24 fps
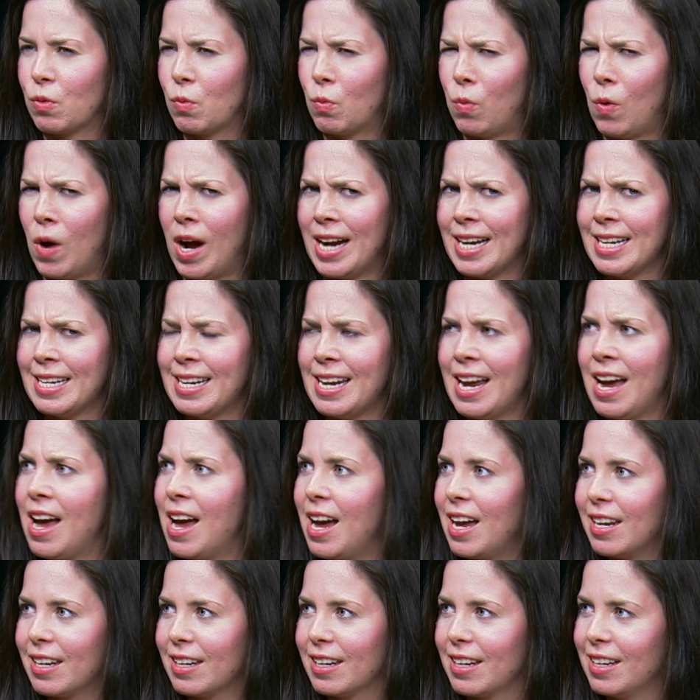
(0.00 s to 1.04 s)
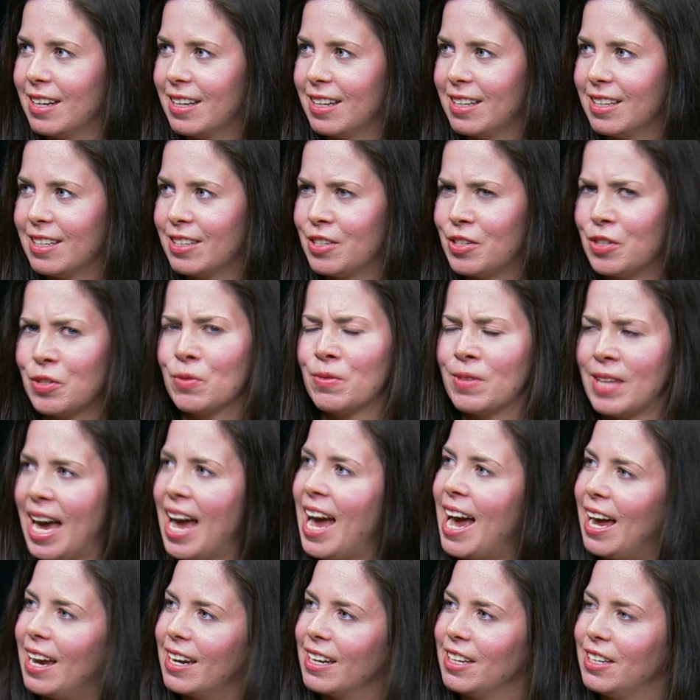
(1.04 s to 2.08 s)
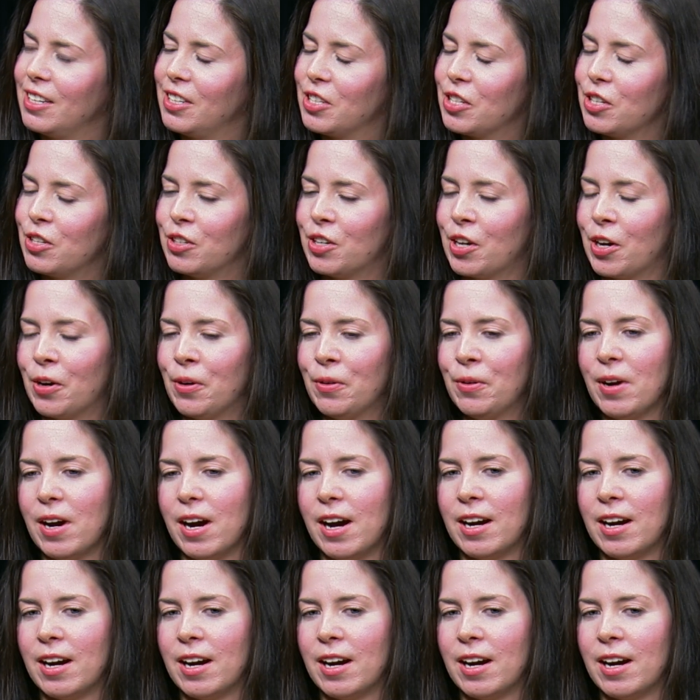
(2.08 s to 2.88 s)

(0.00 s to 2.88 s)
why not do that, you know?